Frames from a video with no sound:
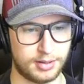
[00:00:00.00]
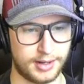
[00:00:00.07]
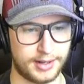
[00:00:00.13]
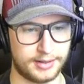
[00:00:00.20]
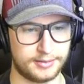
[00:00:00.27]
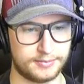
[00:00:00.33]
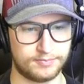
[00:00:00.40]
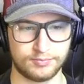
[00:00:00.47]

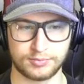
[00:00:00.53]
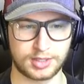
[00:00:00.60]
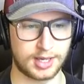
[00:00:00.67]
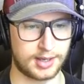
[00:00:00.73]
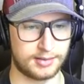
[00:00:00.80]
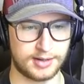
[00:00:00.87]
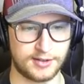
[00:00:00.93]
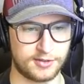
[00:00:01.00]
But,
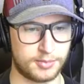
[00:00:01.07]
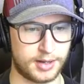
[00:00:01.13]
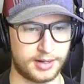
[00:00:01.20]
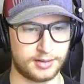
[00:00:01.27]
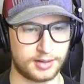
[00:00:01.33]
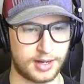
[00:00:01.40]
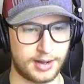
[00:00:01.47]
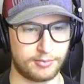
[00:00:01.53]
okay, never
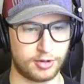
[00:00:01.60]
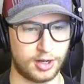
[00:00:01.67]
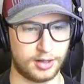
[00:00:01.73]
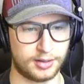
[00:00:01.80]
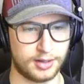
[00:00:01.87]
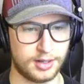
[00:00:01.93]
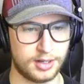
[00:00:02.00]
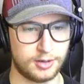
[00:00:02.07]
mind. I'm
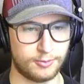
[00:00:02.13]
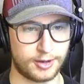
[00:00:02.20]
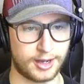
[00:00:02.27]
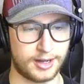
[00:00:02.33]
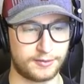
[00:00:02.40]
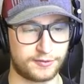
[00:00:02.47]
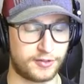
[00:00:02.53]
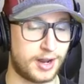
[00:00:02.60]
wrong. We
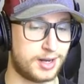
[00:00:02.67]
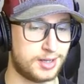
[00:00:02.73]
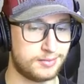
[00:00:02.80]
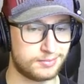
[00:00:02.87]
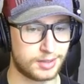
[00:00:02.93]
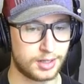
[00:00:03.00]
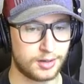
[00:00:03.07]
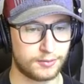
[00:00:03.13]
got
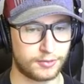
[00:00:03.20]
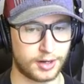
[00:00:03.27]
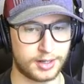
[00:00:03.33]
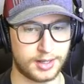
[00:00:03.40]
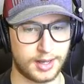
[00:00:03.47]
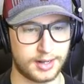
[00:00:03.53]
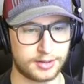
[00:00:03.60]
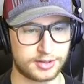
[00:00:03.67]
Freddie,
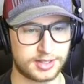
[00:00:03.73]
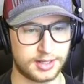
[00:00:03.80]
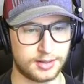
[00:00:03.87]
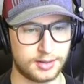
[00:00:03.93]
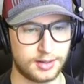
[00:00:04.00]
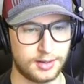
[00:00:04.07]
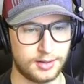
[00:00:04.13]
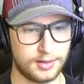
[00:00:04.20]
Freddie
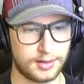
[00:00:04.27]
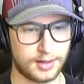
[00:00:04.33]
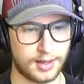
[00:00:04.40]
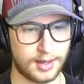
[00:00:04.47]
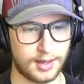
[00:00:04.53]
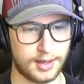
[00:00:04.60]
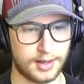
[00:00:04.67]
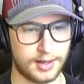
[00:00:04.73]
Andersen.
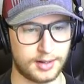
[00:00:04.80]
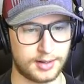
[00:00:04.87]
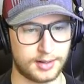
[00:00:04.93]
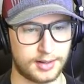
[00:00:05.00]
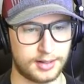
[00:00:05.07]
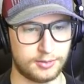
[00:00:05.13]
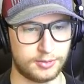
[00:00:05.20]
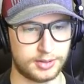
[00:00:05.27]
And
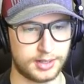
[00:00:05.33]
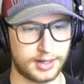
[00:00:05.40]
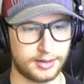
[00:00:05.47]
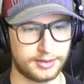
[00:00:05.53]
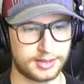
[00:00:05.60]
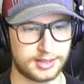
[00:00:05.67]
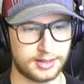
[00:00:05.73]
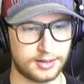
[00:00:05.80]
anyone
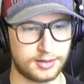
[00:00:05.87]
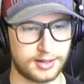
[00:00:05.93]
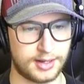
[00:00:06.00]
else here?